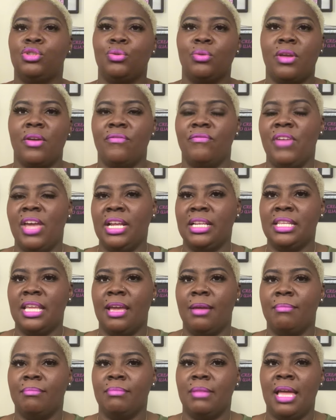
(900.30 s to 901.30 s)
to convict
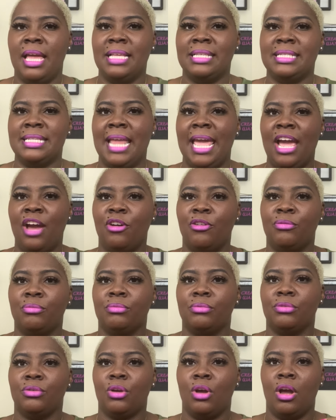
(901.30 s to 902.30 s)
him has now,
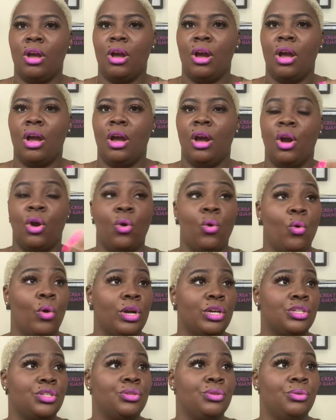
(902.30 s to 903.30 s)

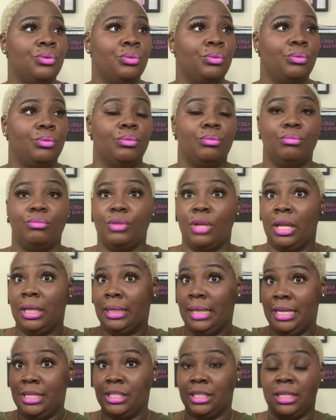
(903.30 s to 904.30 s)
according to
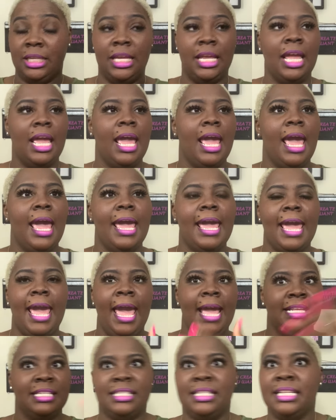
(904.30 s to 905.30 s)
allegedly,
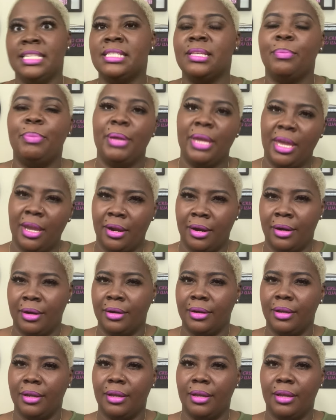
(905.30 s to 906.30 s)
has
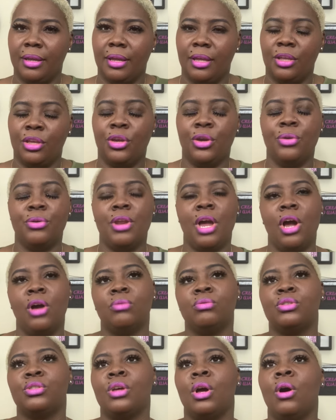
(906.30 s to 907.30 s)
disappeared. You know,
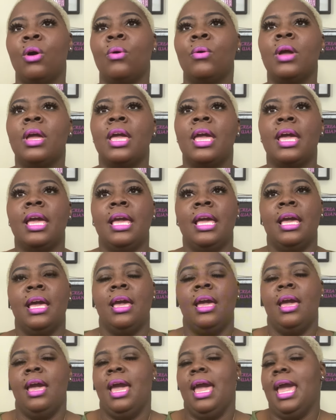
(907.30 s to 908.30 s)
so
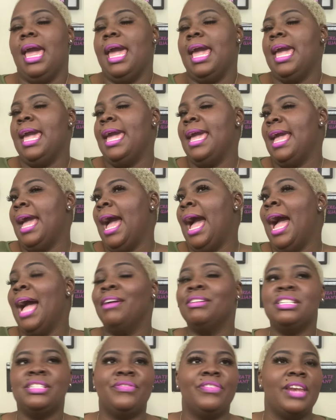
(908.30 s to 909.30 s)
I
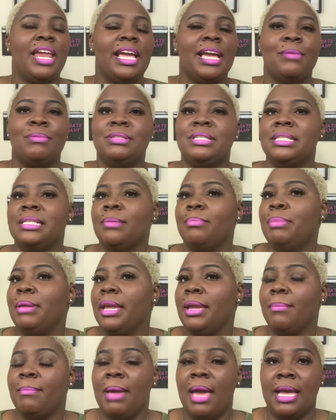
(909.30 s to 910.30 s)
just feel like it was just a
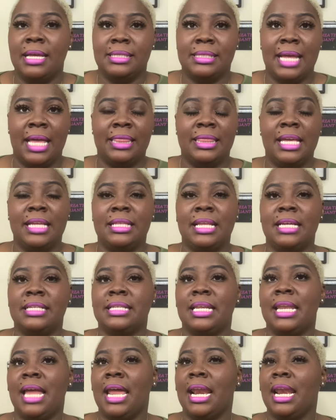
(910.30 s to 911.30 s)
big mess. I think there's
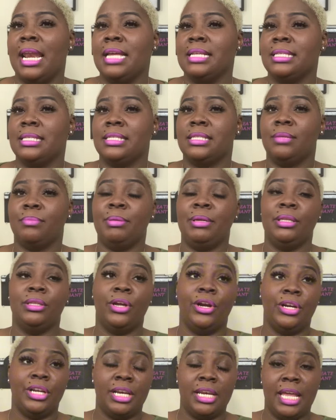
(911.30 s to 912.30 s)
a lot of lessons to be
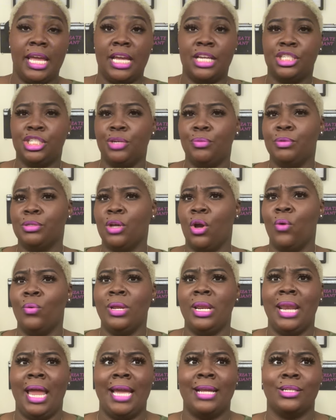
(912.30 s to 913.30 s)
learned in there. She was
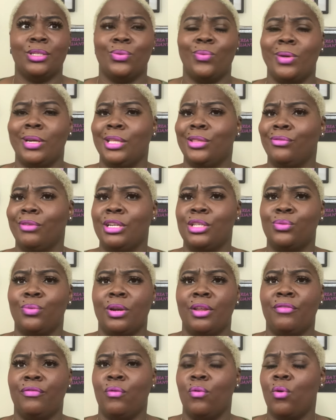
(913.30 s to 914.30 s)
only like 23,
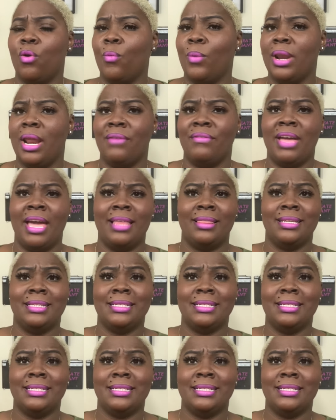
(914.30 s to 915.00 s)
24, whatever at the